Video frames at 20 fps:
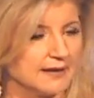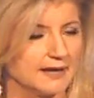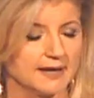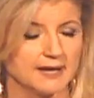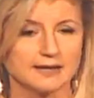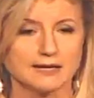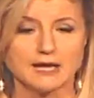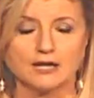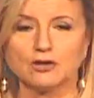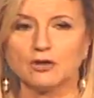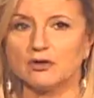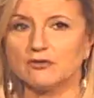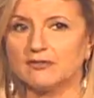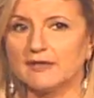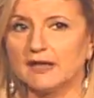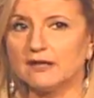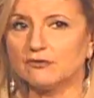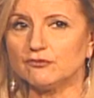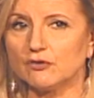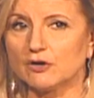And I know
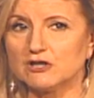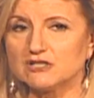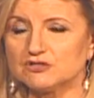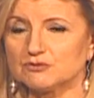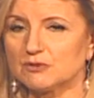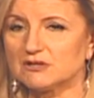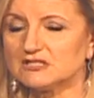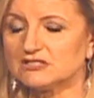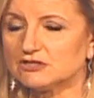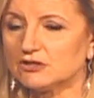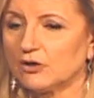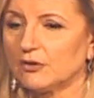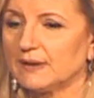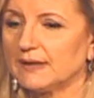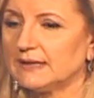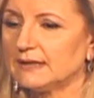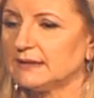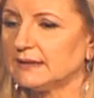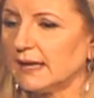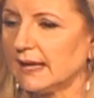that voice was so
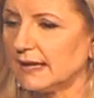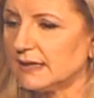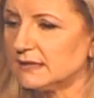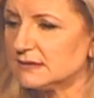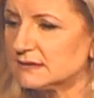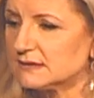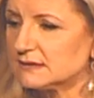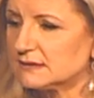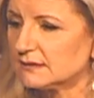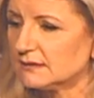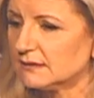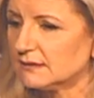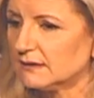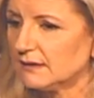intense